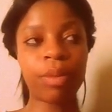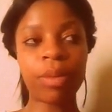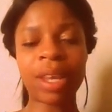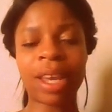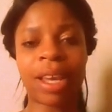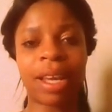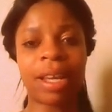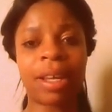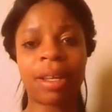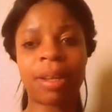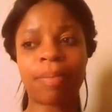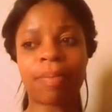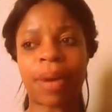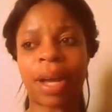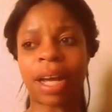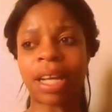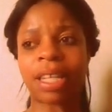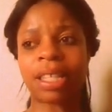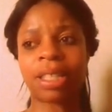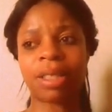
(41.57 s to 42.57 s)
and
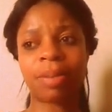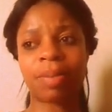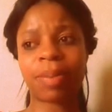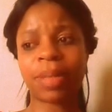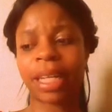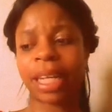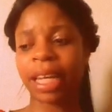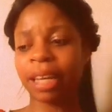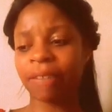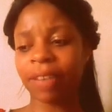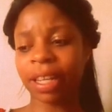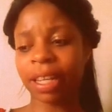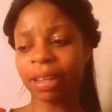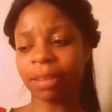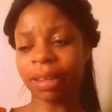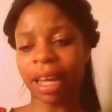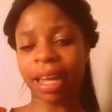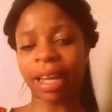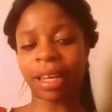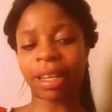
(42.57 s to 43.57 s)
possibly even
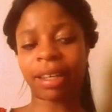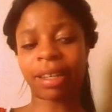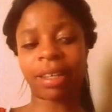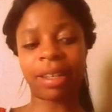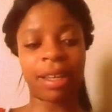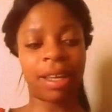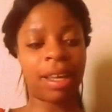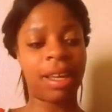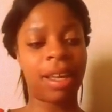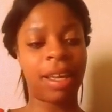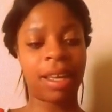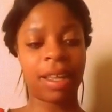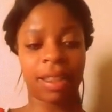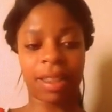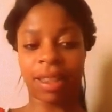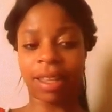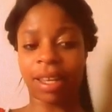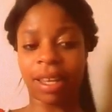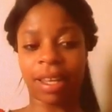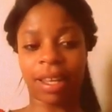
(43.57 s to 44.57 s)
like
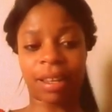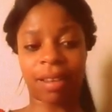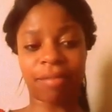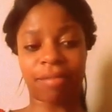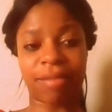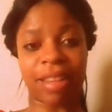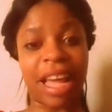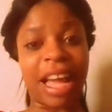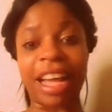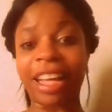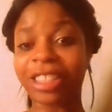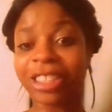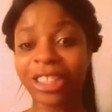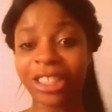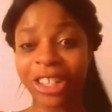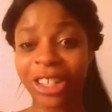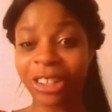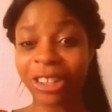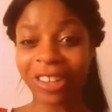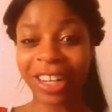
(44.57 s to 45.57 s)
the last
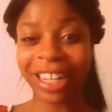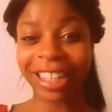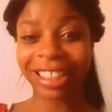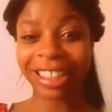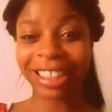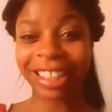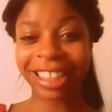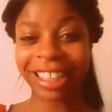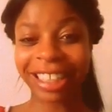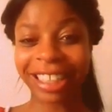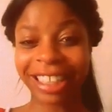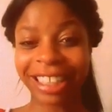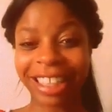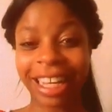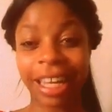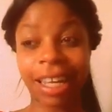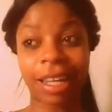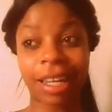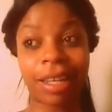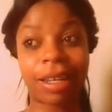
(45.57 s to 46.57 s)
generation
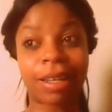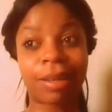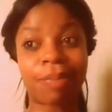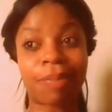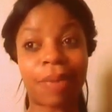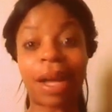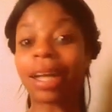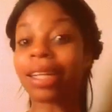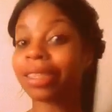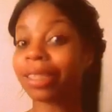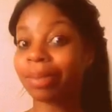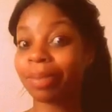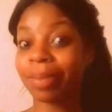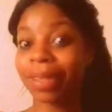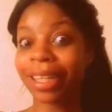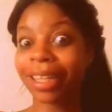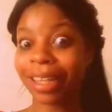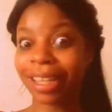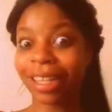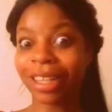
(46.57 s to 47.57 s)
and
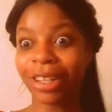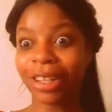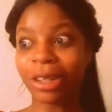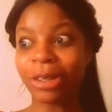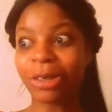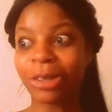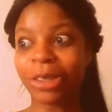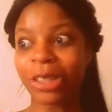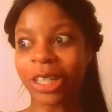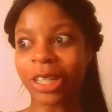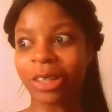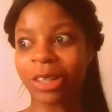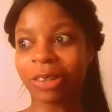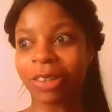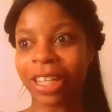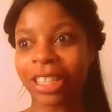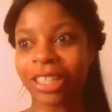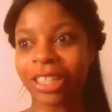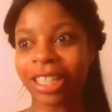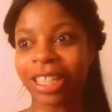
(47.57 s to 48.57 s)
possibly the new
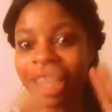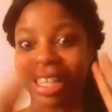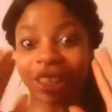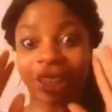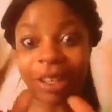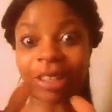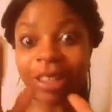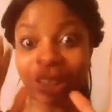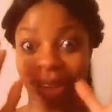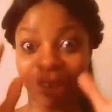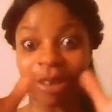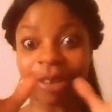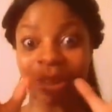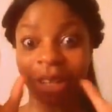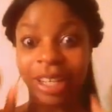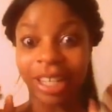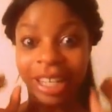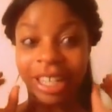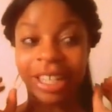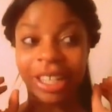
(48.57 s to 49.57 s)
generation, like the
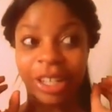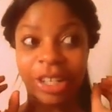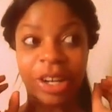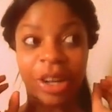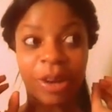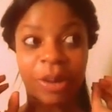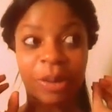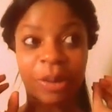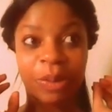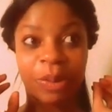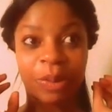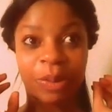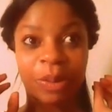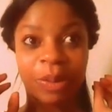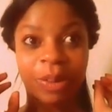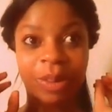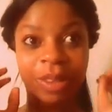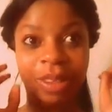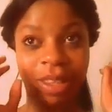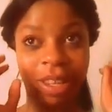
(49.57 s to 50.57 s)
you know
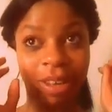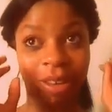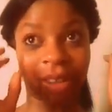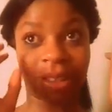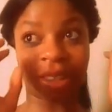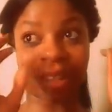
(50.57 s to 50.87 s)
the